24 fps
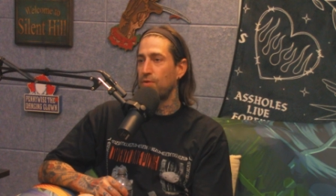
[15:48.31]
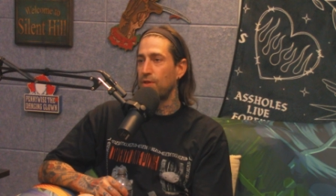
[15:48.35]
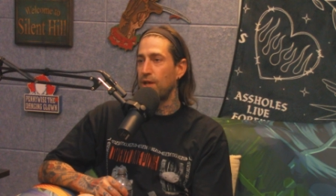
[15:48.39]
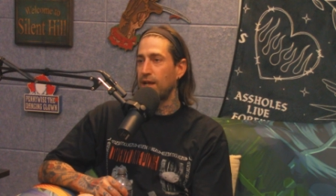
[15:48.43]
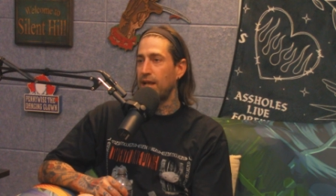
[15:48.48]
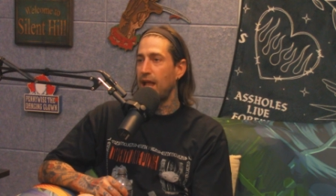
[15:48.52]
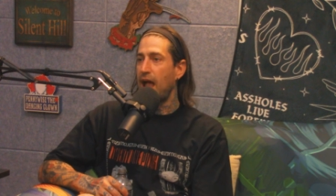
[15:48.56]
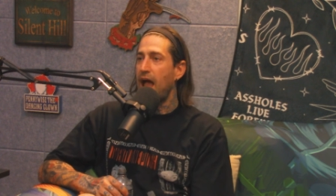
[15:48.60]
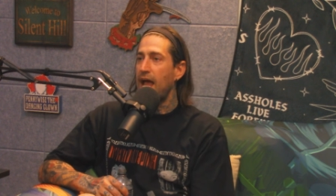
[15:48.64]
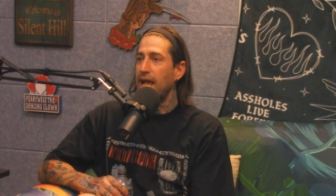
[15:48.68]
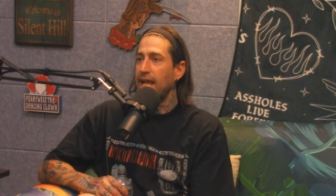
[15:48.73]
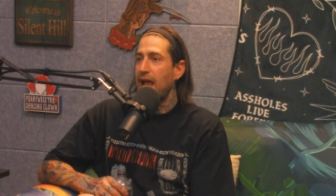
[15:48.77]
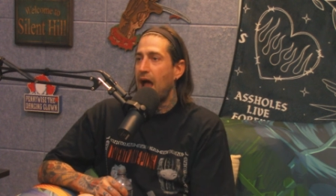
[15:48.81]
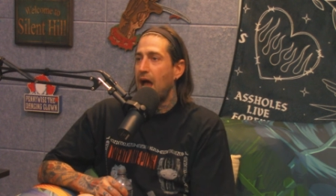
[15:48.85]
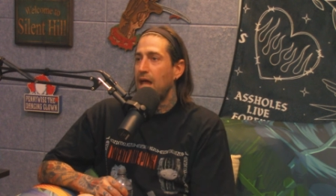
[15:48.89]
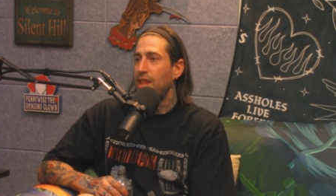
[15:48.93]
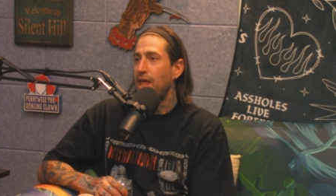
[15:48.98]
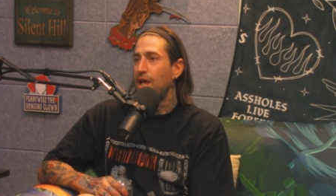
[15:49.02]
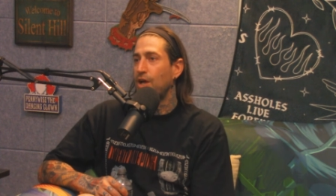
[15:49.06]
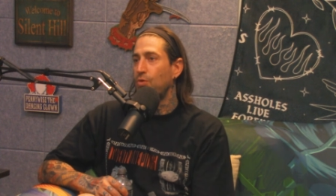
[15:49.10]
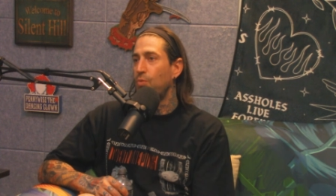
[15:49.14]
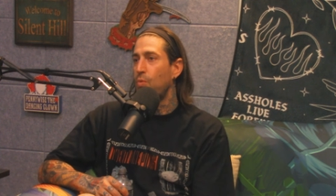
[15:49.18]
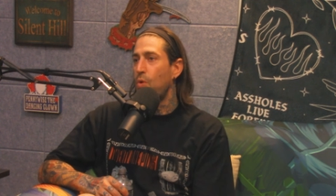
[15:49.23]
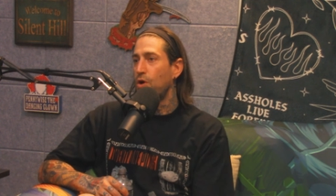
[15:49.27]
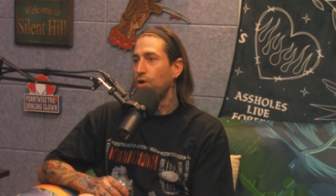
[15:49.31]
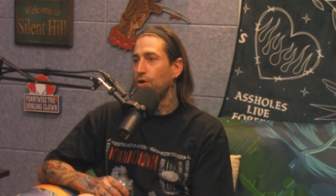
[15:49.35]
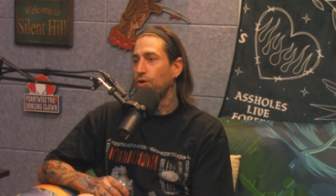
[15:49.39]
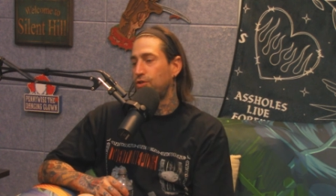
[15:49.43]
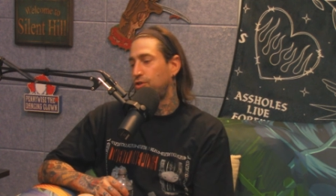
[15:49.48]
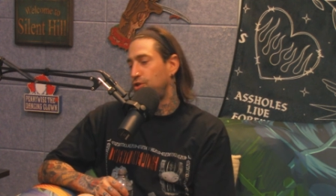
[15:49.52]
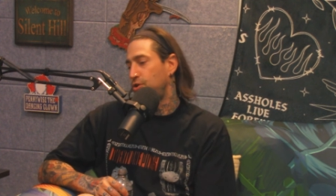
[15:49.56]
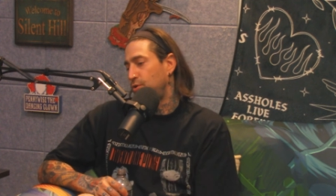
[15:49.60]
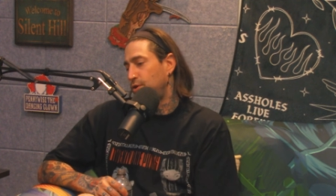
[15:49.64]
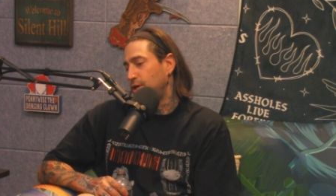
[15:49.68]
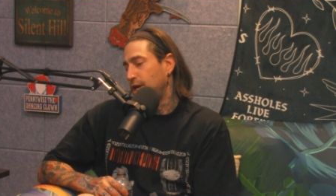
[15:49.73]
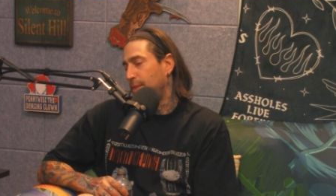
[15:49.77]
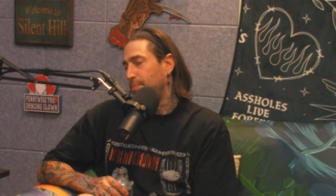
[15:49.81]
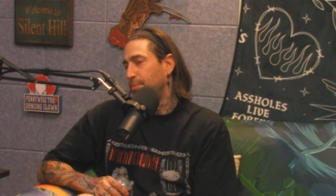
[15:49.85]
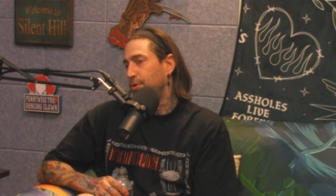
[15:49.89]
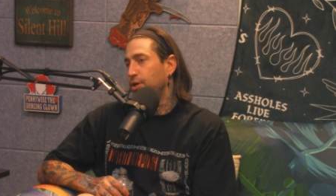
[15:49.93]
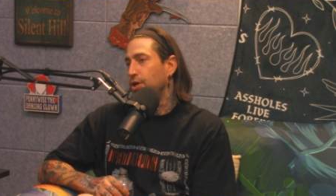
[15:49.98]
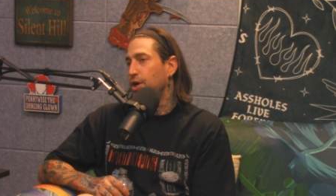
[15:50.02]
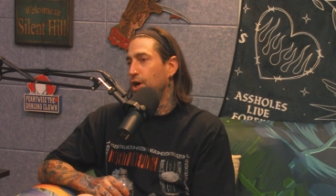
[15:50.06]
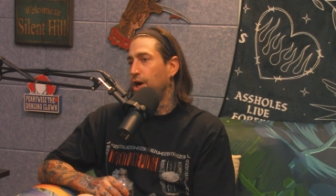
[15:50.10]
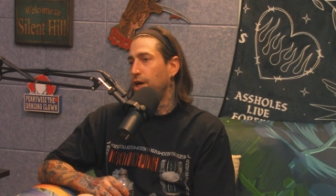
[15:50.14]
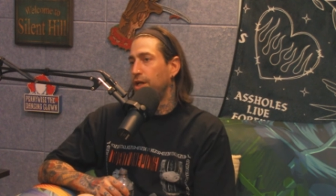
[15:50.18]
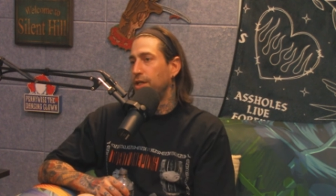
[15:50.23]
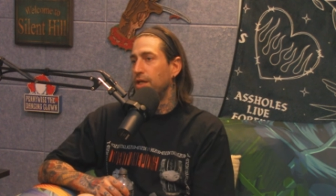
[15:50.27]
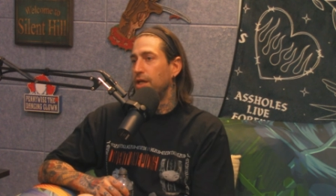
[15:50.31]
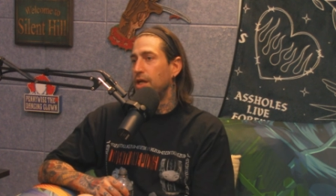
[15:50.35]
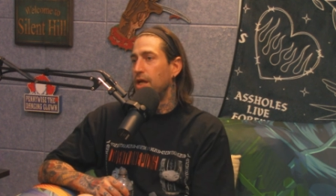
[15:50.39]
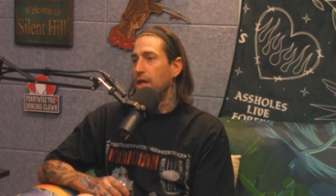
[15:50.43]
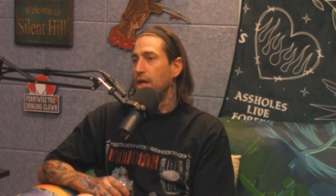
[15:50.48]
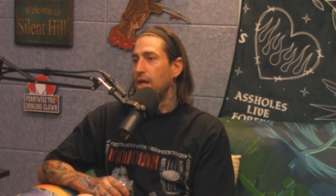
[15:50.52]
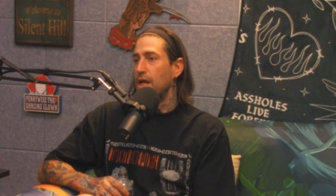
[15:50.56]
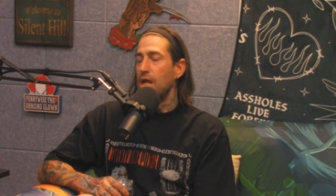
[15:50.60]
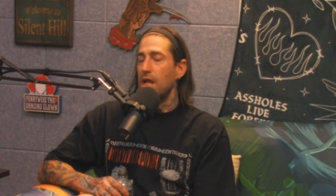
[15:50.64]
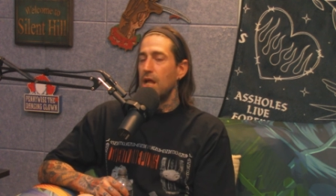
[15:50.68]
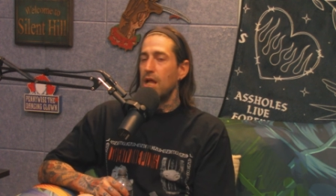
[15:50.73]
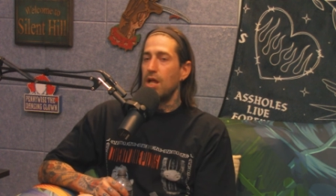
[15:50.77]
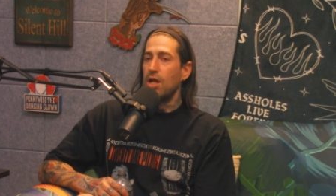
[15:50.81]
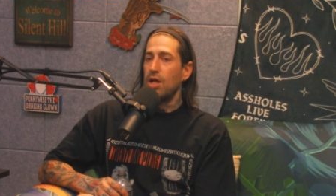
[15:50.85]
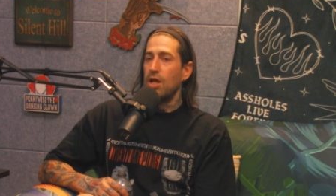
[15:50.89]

were like, I got like one or two and I'm good. Yeah.